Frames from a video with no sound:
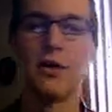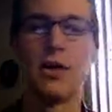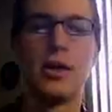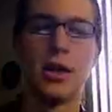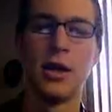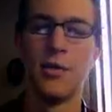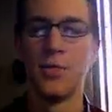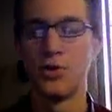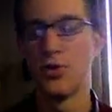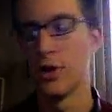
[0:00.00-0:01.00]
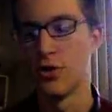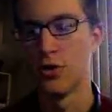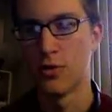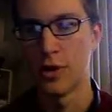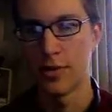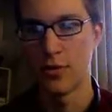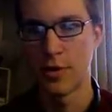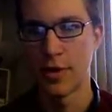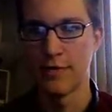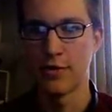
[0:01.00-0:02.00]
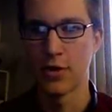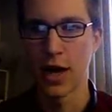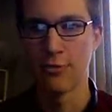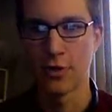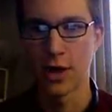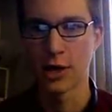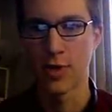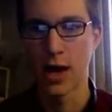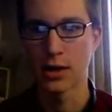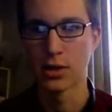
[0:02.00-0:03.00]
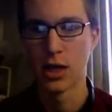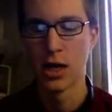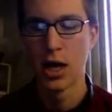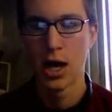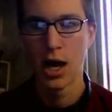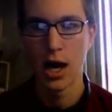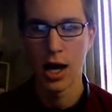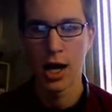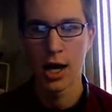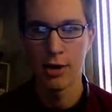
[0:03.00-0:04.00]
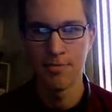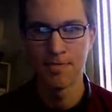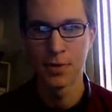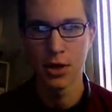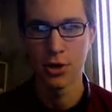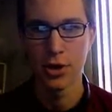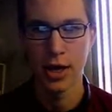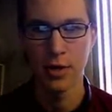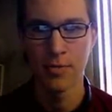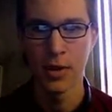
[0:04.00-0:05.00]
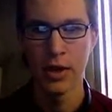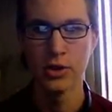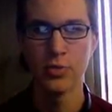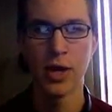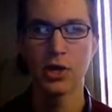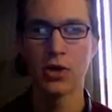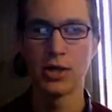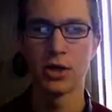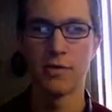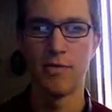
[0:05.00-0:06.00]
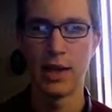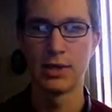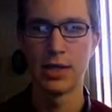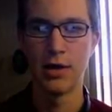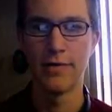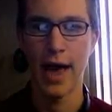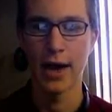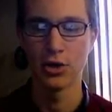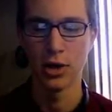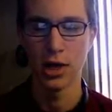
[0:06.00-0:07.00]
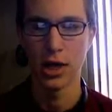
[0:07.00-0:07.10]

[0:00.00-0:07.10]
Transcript: and it's really cool. One of my favorite games for the Xbox. Another thing, here's a picture I took of myself actually